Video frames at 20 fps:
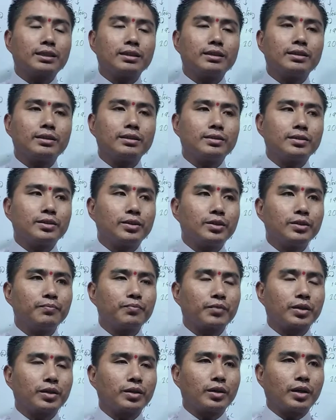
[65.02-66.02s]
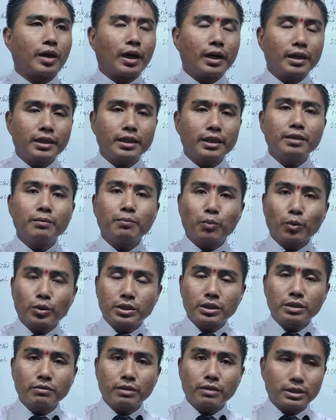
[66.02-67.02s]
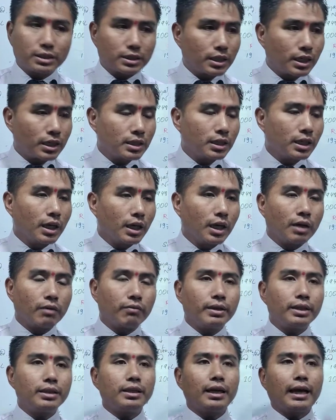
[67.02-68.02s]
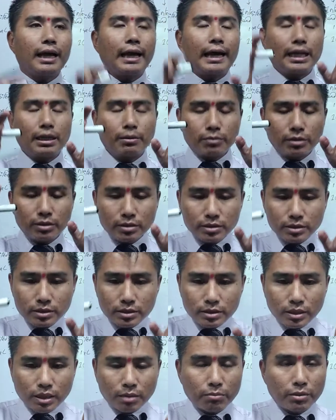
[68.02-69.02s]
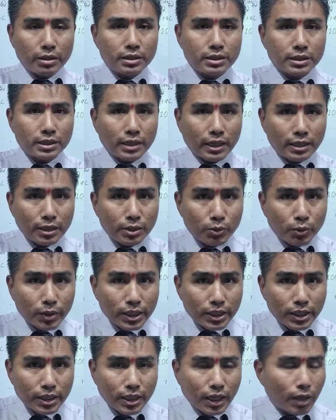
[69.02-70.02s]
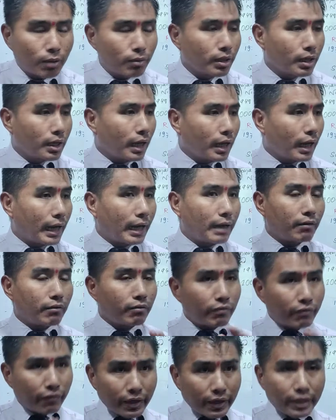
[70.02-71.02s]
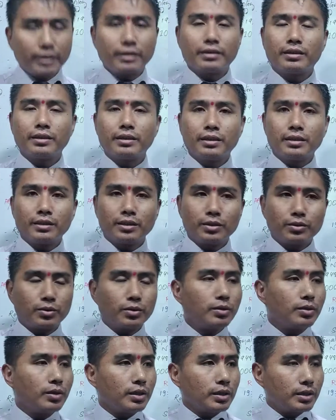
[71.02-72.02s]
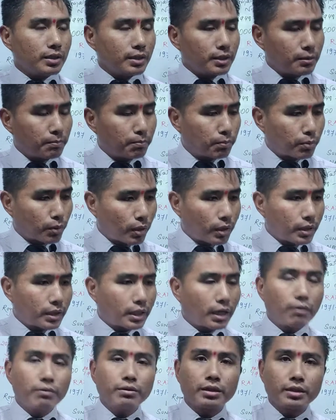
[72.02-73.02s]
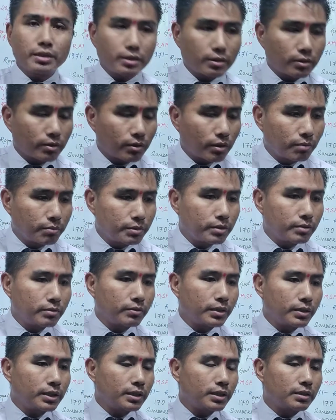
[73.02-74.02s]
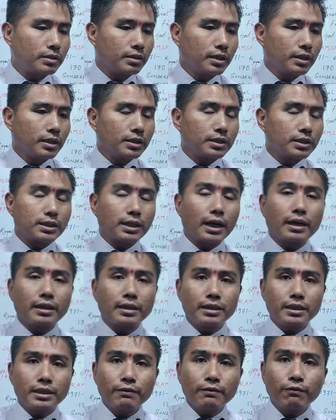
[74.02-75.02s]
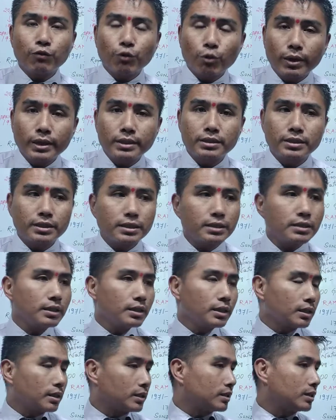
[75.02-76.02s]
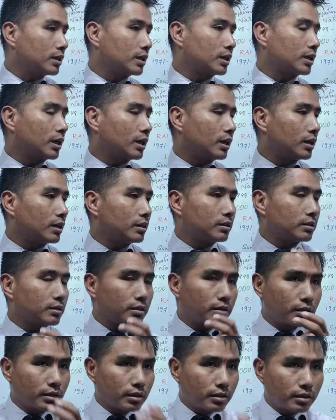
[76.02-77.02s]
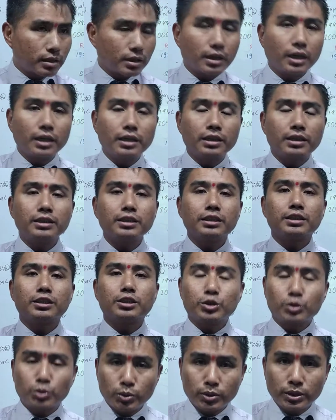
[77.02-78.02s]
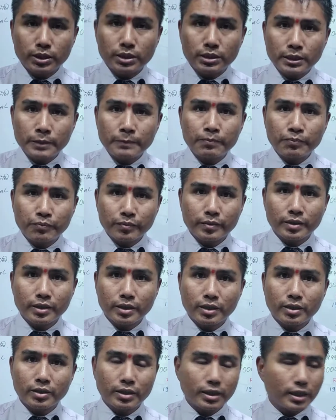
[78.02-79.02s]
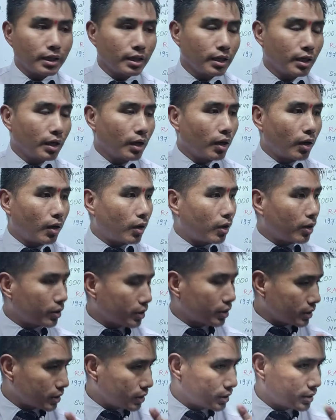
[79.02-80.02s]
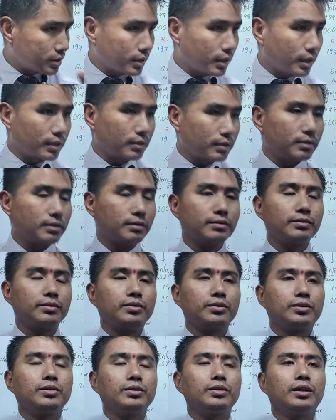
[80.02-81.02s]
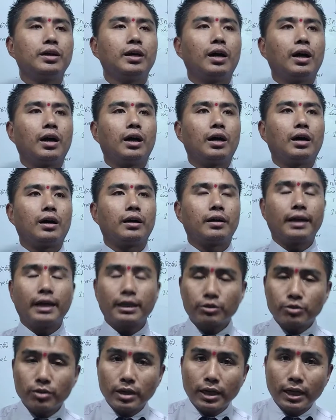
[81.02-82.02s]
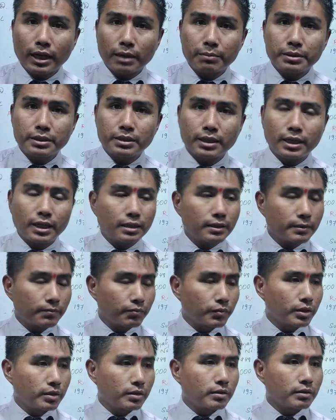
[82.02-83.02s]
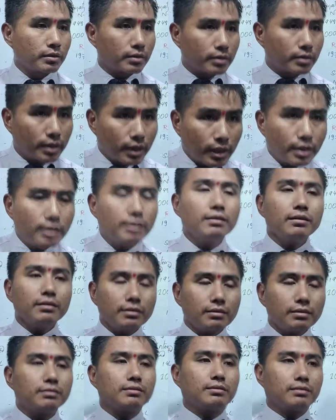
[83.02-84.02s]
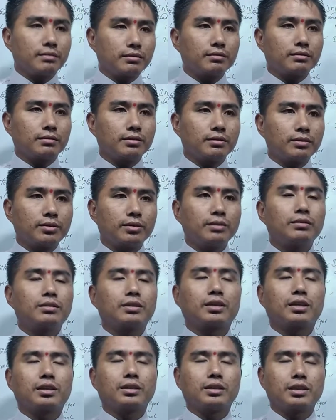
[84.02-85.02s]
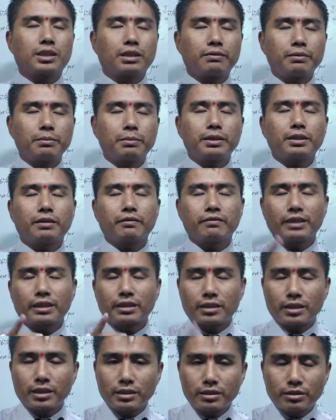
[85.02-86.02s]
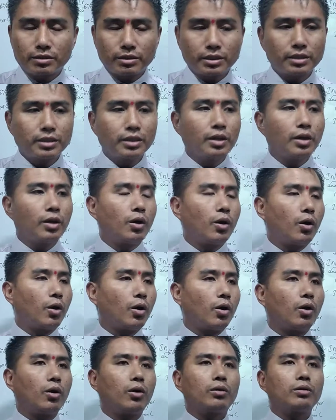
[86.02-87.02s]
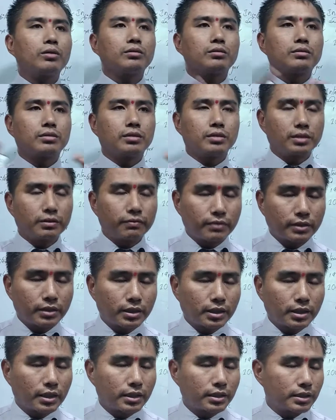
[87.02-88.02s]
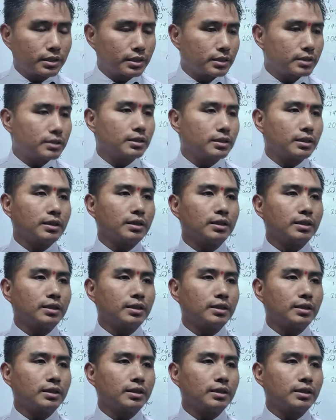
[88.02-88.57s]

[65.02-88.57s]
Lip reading: hunting, poaching was done, when the animals number started going down, and when it brought down their economy, when it started influencing the country, its tourism, okay, or its natural habitat, then the government of that country or the different countries,